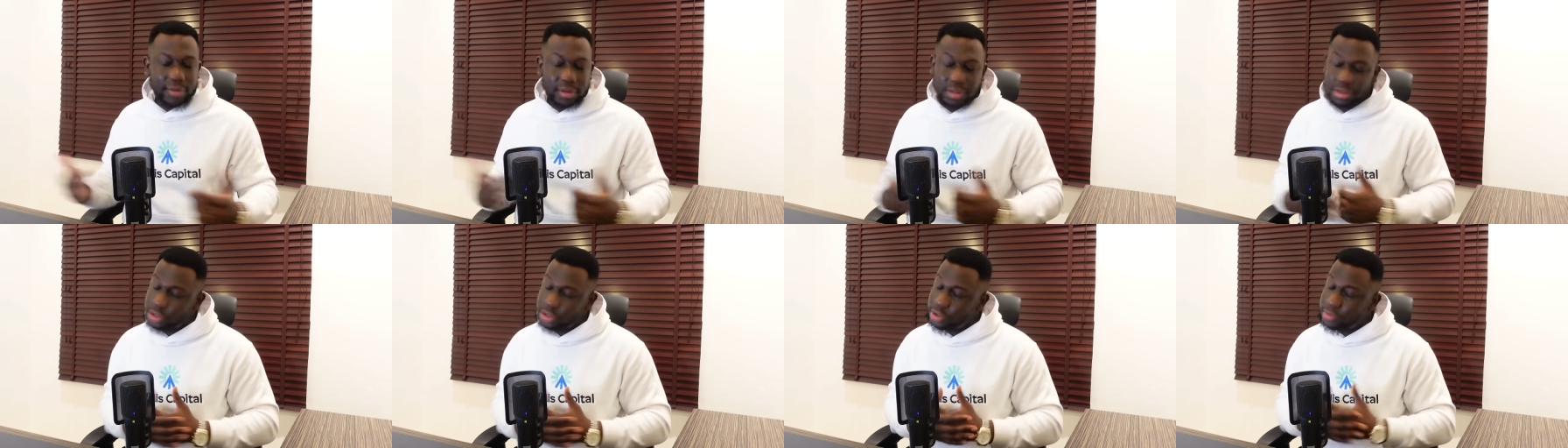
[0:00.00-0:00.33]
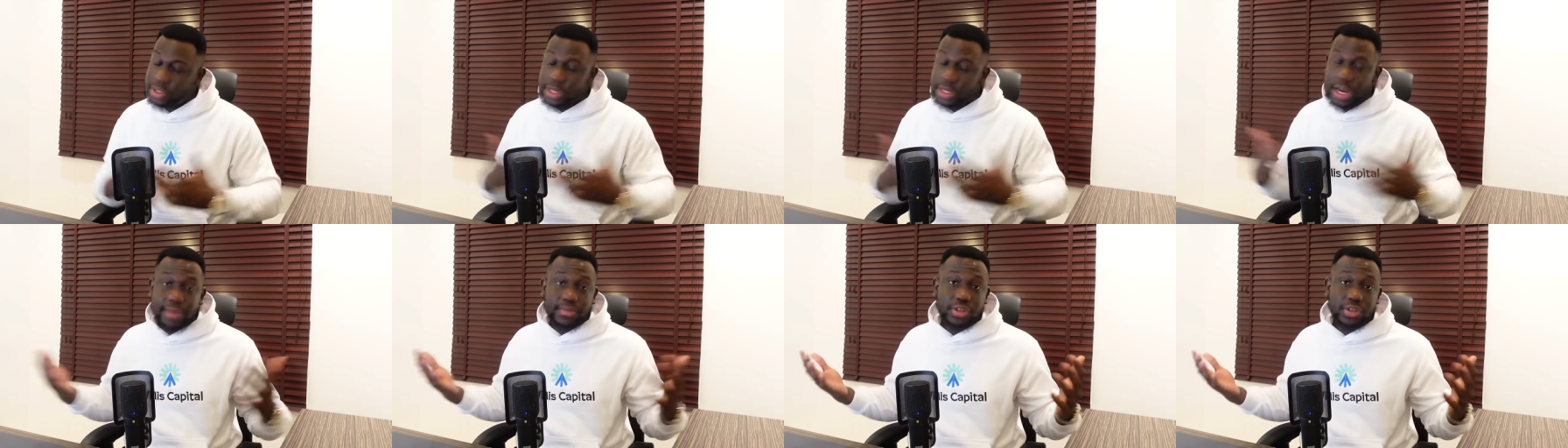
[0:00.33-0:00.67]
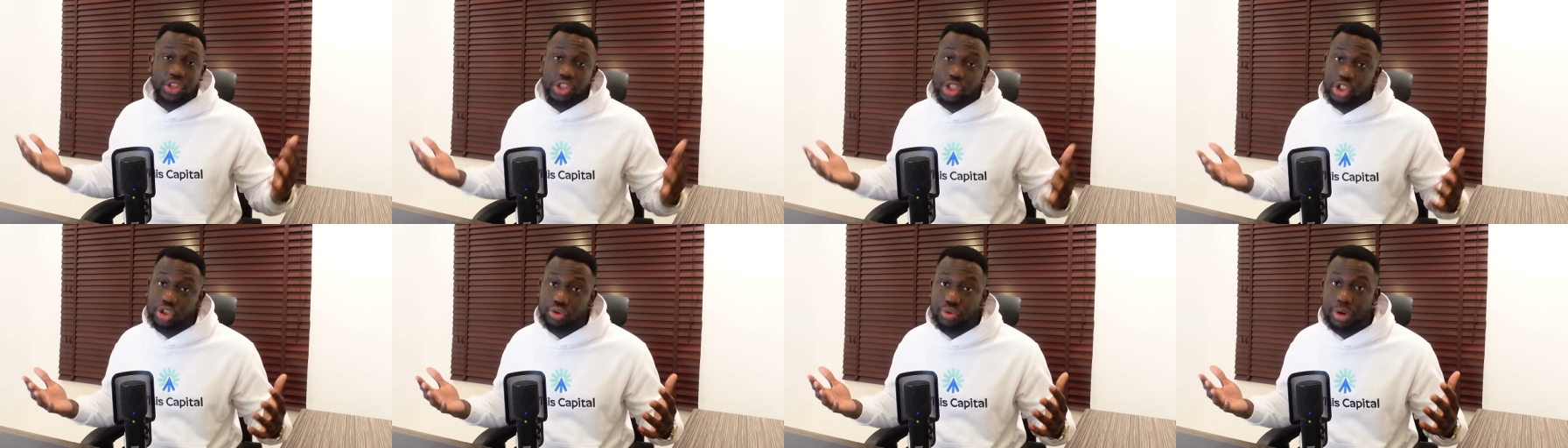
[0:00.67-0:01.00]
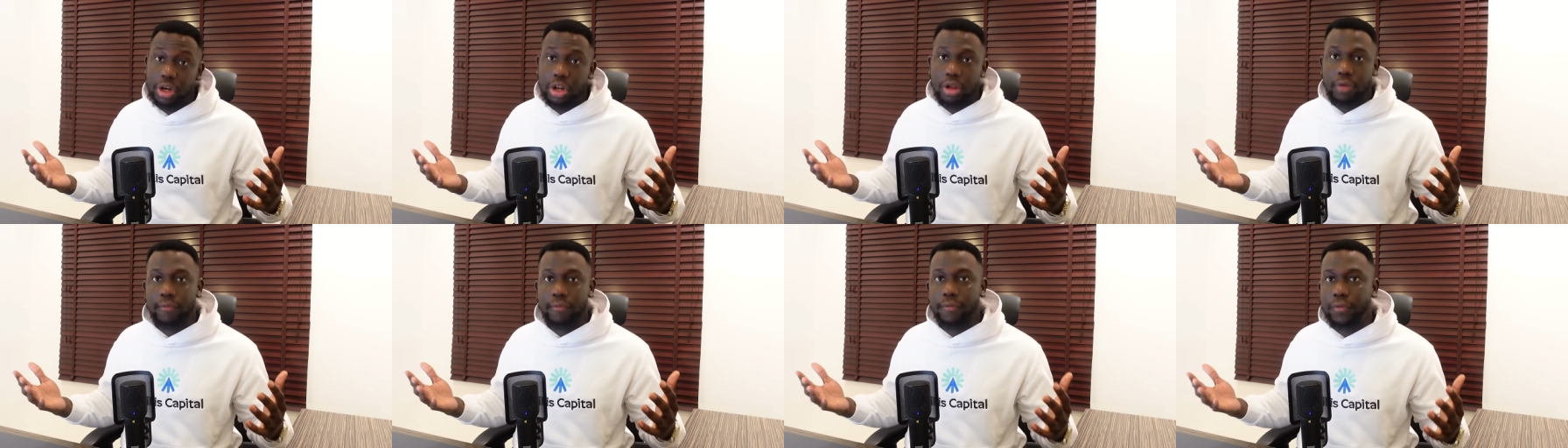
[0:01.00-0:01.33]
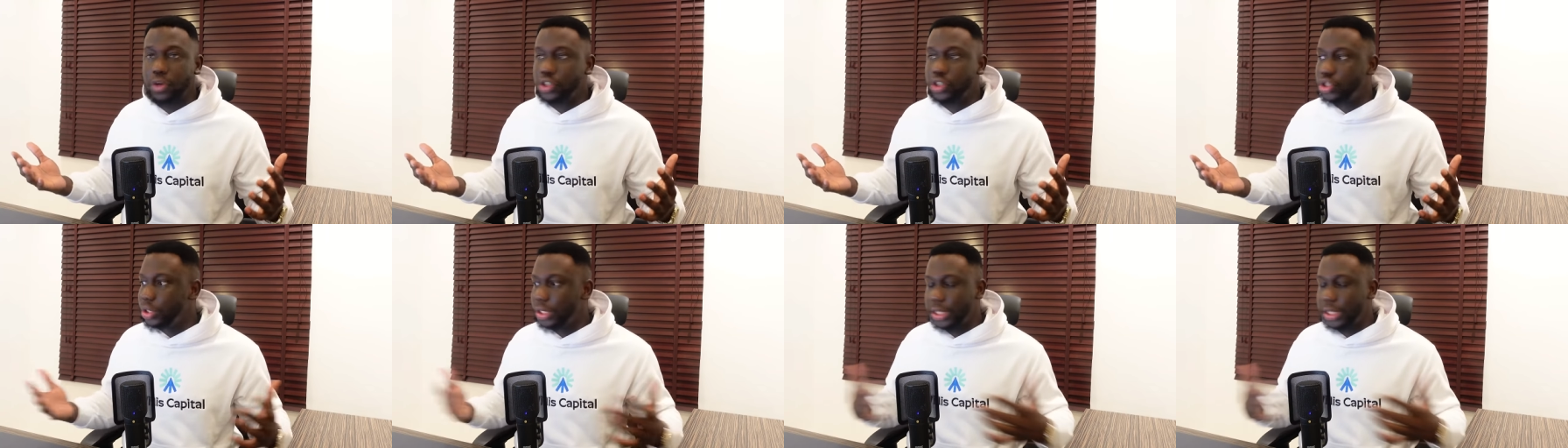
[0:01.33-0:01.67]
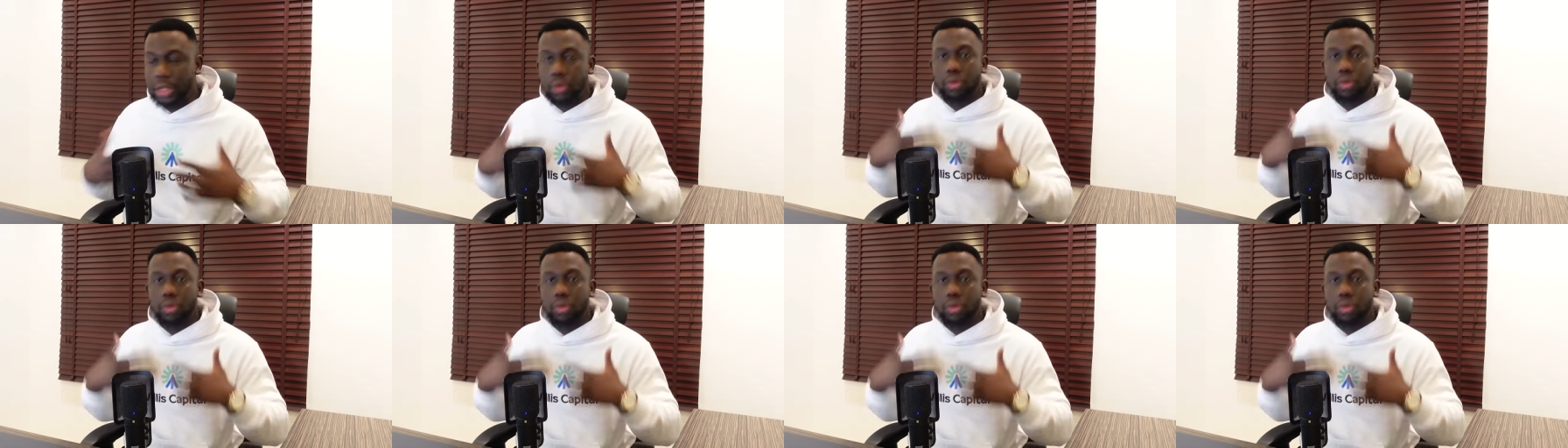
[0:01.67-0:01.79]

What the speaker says: I mean, sometimes it's just really unfortunate.